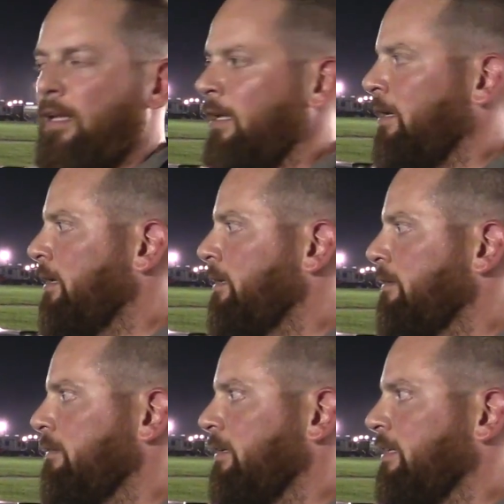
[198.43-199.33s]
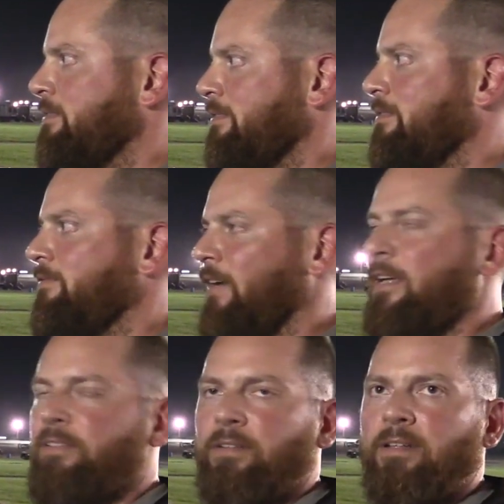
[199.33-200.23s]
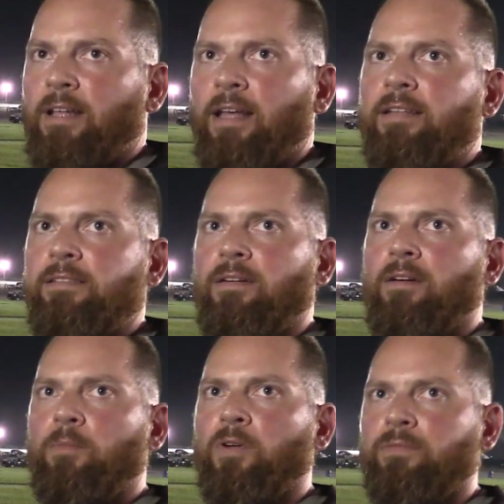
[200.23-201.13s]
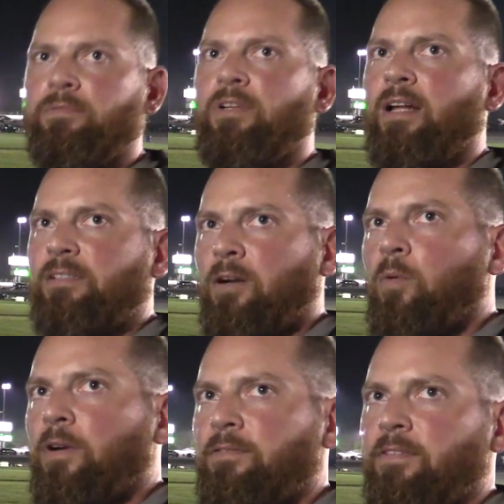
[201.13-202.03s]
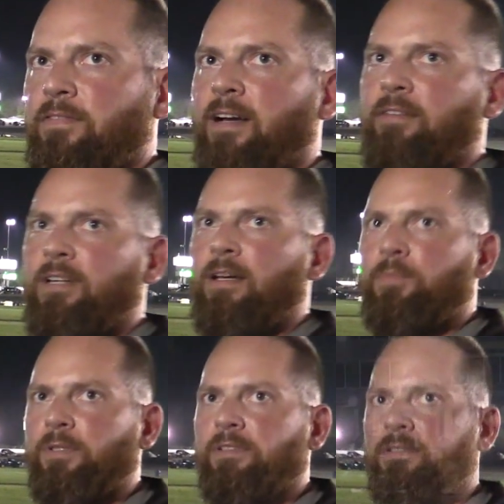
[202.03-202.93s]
And it's faster than that. So I'm gonna try to start working for 5.9 pretty